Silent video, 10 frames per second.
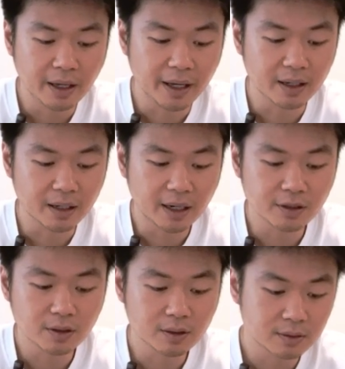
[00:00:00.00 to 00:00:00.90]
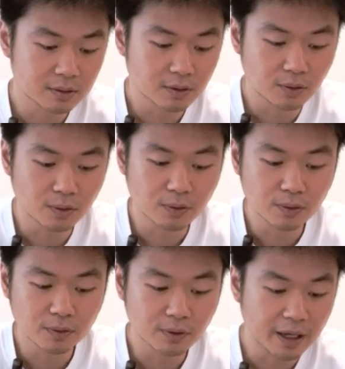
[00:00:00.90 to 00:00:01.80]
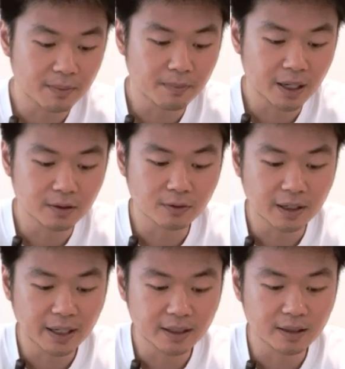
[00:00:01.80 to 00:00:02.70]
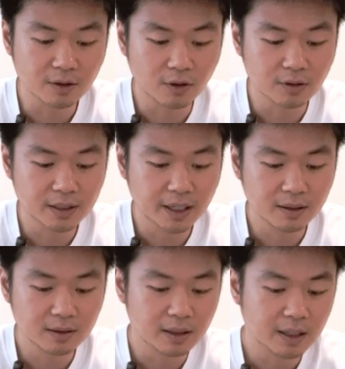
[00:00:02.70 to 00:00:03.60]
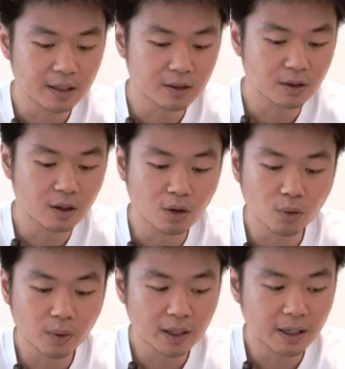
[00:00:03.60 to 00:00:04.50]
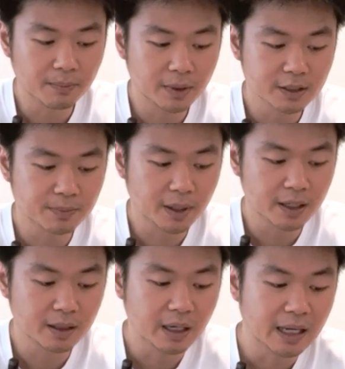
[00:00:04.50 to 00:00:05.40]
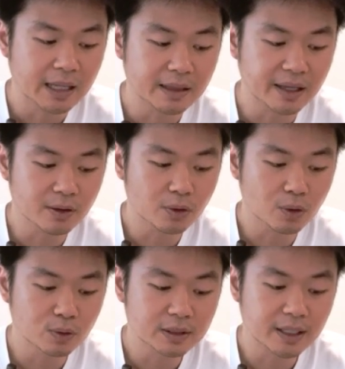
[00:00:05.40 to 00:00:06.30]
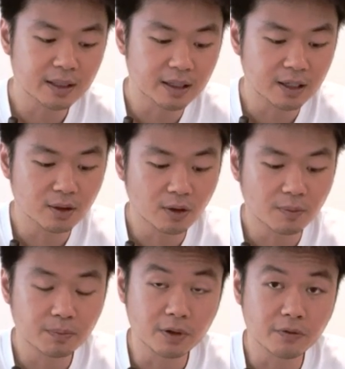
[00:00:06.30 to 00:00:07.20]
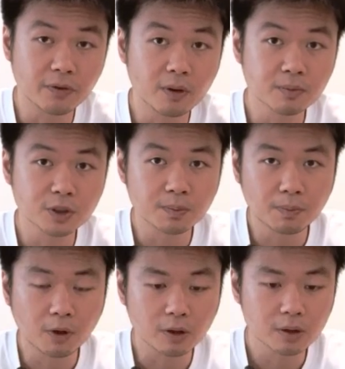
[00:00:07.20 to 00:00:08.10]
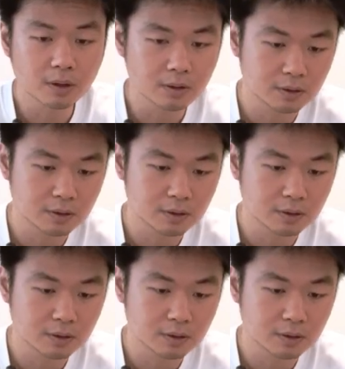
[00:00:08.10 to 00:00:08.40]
and glycosaminoglycan content in the lower lumbar spine than those that did not perform sport.